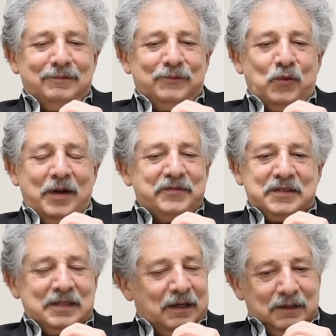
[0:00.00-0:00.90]
wife,
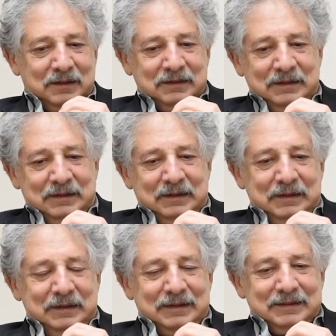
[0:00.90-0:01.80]
Sarah,
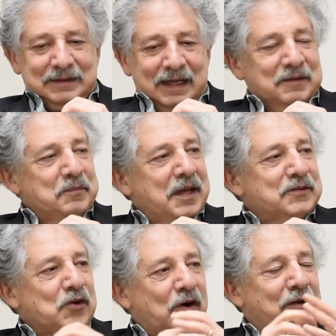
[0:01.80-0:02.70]
kind of
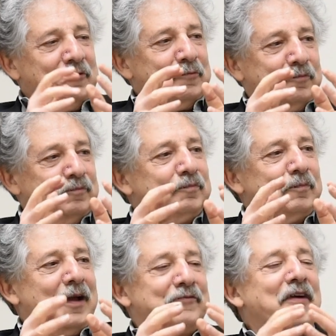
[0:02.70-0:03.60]
makes all of
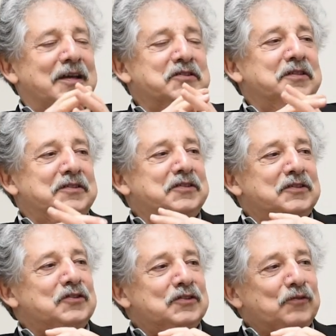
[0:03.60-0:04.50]
my fashion
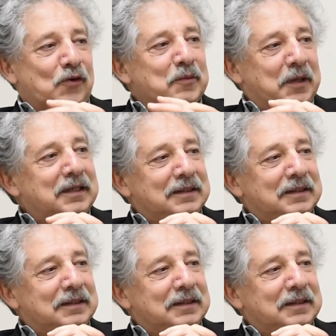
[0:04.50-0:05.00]
decisions for me.